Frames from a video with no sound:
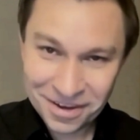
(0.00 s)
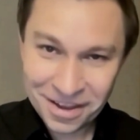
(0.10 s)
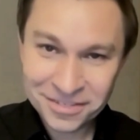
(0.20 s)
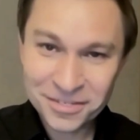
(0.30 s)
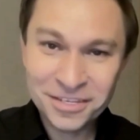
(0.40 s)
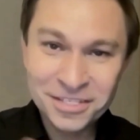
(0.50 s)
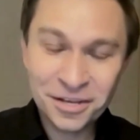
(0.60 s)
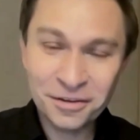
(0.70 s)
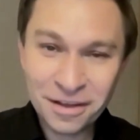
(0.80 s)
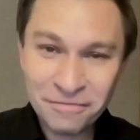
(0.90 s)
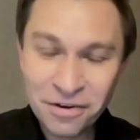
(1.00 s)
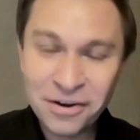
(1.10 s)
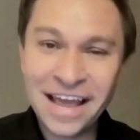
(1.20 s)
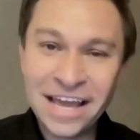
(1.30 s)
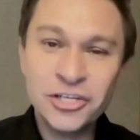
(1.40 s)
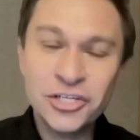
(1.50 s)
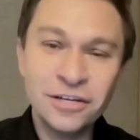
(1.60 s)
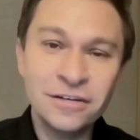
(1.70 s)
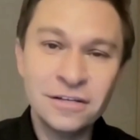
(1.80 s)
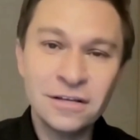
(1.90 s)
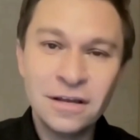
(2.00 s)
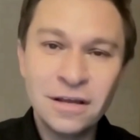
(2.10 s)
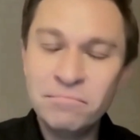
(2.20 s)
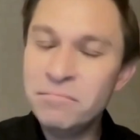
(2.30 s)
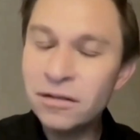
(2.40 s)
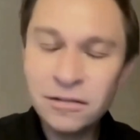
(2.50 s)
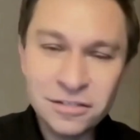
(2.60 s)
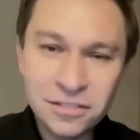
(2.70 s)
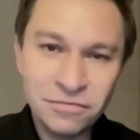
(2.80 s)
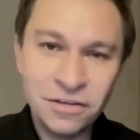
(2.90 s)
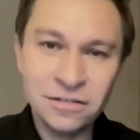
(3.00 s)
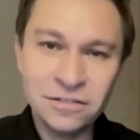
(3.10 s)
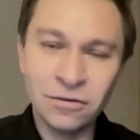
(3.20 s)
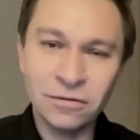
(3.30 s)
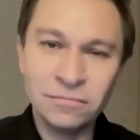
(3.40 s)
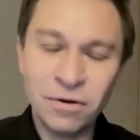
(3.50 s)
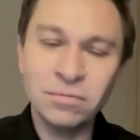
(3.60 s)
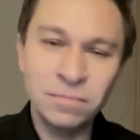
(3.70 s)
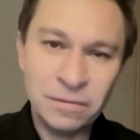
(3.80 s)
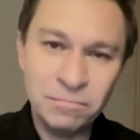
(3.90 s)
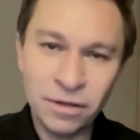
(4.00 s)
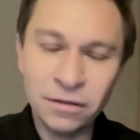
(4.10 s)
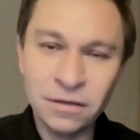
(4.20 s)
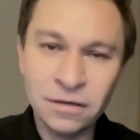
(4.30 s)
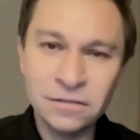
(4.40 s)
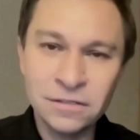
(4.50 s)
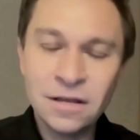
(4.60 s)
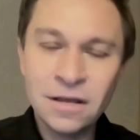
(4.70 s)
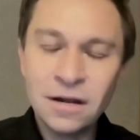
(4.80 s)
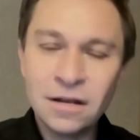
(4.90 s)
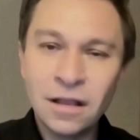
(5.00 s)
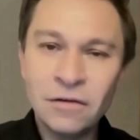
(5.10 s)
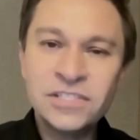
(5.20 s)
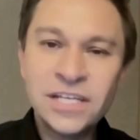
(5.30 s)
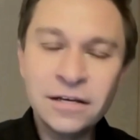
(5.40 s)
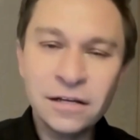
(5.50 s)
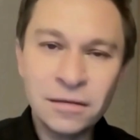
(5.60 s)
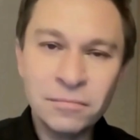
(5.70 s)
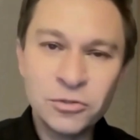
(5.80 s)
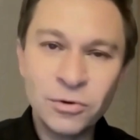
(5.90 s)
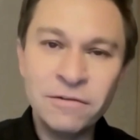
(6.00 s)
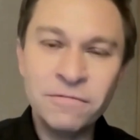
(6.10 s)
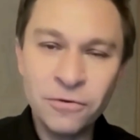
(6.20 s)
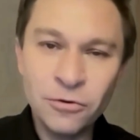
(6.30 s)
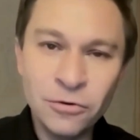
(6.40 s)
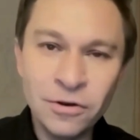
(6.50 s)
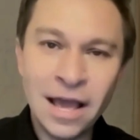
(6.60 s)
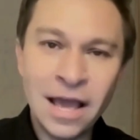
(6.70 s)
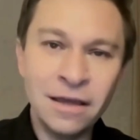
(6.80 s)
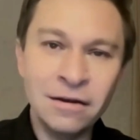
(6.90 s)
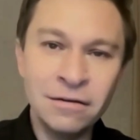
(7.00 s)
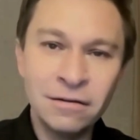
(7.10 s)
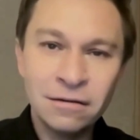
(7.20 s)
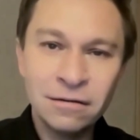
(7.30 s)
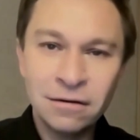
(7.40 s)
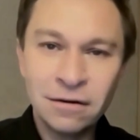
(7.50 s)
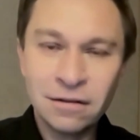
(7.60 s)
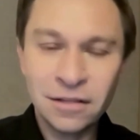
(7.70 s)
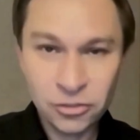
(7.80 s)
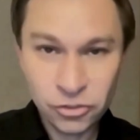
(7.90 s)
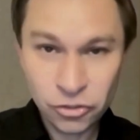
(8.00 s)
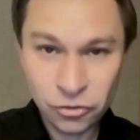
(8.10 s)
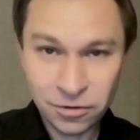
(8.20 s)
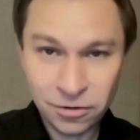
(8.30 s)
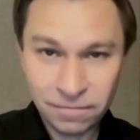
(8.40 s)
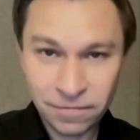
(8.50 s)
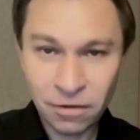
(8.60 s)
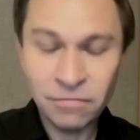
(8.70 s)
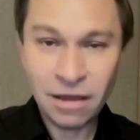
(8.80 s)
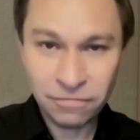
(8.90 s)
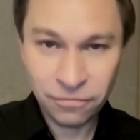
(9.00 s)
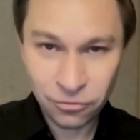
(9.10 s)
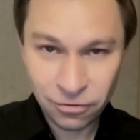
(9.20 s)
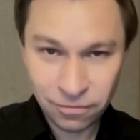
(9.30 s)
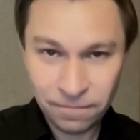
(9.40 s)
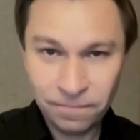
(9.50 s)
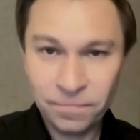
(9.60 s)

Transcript: Okay, so this is a, a very ancient, millions of years old, probably billions, of signaling between food and the consumer of that food.